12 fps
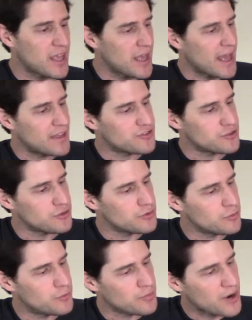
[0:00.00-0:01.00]
As
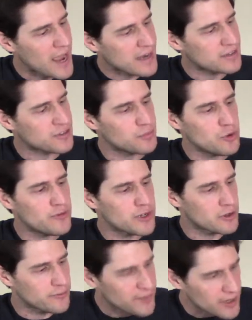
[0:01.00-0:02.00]
you practice moving
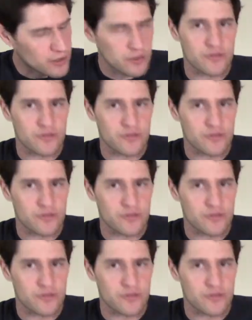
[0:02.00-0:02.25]
your fingers